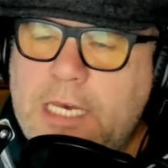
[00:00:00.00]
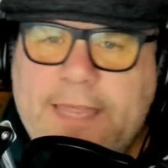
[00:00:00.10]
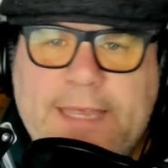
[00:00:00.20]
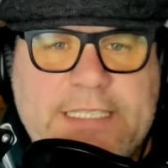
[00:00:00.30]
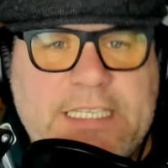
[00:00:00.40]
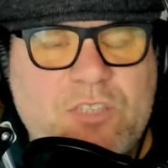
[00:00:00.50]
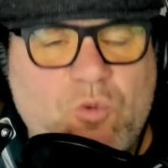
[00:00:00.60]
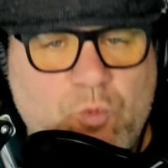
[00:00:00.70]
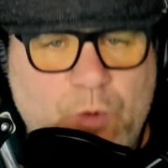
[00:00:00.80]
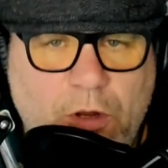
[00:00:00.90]
This is
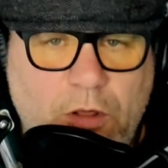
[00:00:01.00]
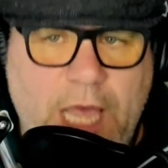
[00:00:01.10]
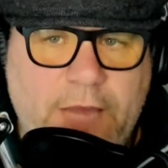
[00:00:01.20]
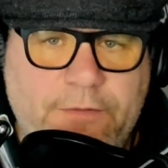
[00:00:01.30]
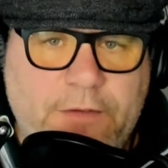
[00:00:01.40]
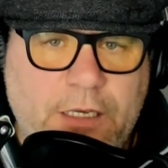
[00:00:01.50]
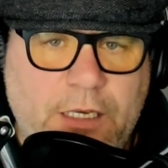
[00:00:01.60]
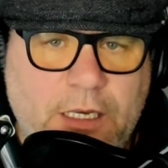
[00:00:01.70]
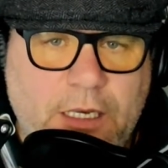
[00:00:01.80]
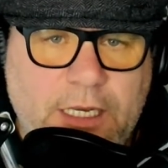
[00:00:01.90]
real life.
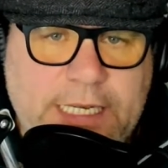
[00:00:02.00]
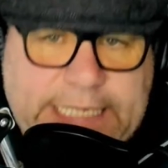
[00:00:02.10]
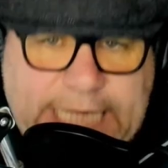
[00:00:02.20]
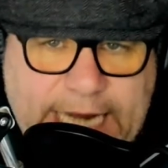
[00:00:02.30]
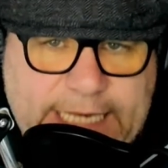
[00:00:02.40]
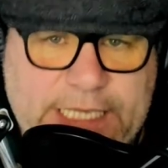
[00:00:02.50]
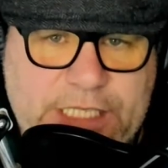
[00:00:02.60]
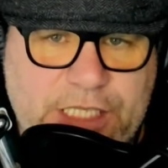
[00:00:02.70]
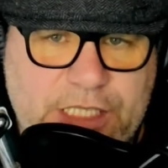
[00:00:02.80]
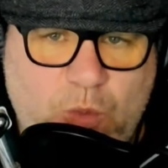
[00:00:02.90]

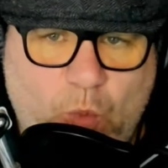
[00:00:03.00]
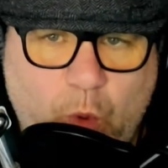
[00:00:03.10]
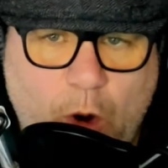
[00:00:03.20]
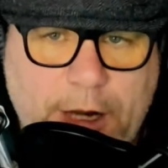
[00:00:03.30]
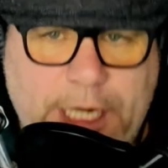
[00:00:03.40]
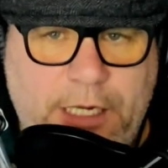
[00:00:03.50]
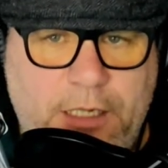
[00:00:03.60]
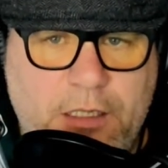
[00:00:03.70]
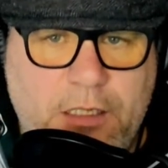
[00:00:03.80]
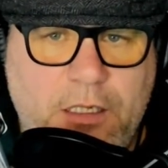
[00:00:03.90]
Technicians working
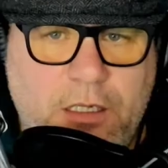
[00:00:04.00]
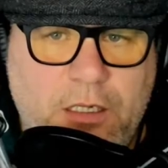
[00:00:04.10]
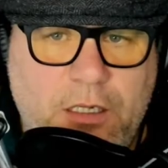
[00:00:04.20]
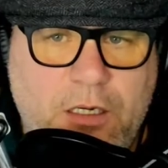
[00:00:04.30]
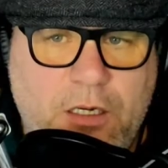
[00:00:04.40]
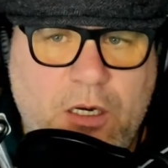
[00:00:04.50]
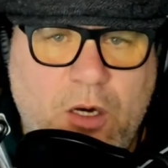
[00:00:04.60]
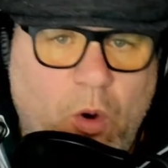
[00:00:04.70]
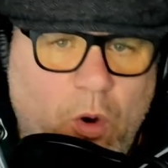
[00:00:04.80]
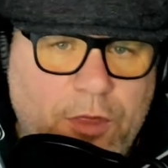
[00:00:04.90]

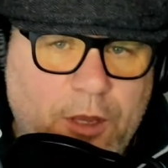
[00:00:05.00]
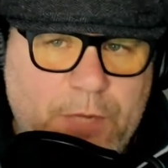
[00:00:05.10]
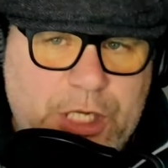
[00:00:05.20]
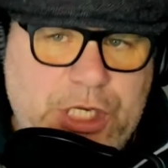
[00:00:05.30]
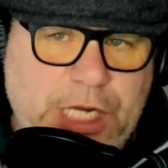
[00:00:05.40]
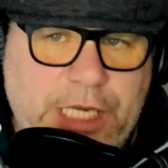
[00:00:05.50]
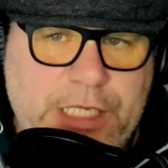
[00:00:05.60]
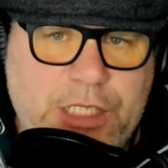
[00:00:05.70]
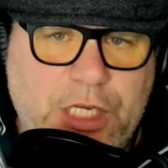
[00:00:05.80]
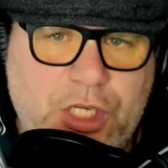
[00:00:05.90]
on their
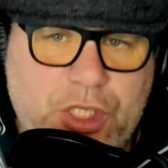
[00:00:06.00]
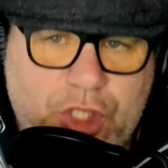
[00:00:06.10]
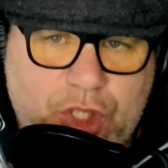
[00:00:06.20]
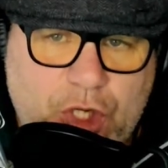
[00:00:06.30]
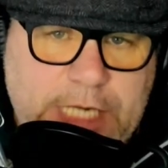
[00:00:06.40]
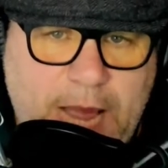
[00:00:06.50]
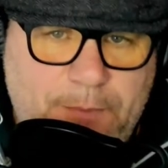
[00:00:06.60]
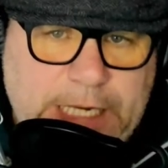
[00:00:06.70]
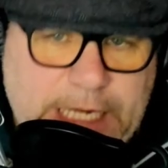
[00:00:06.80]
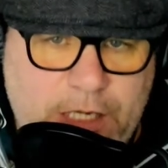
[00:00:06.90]
machines should not
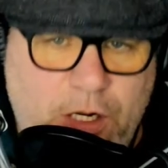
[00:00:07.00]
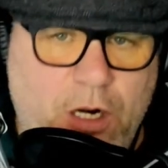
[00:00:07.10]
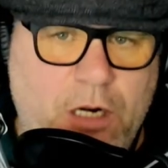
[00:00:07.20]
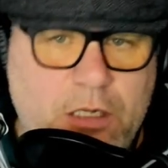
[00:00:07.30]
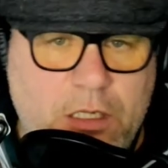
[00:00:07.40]
be getting hurt.